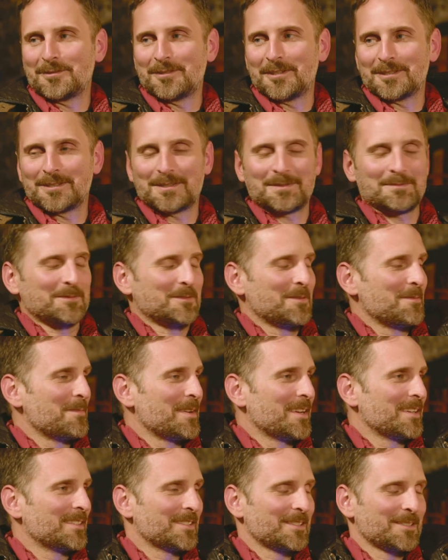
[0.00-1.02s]
did some
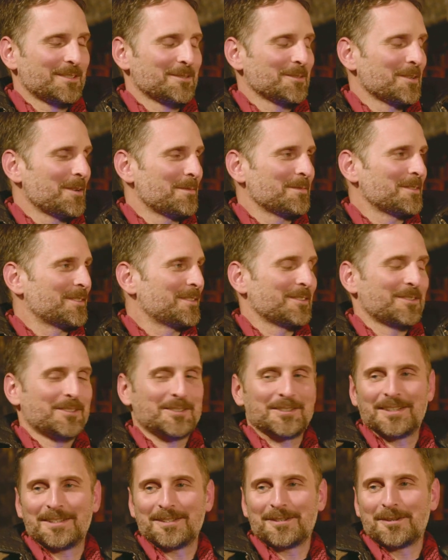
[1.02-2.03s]
amazing
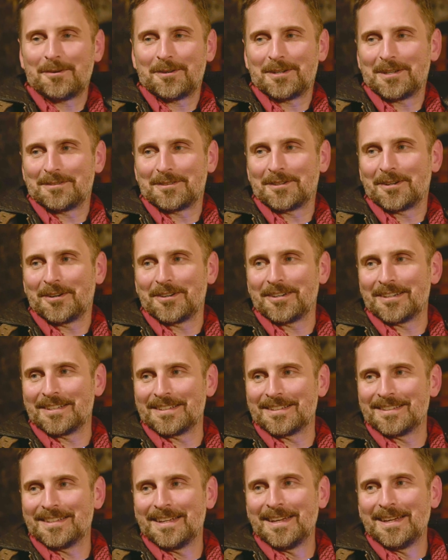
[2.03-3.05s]
drums and no one ever heard
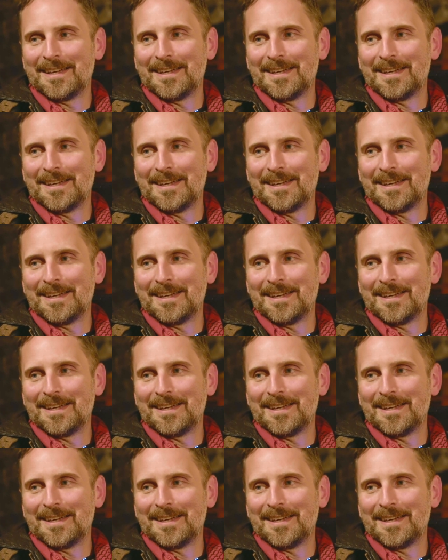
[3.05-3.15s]
it,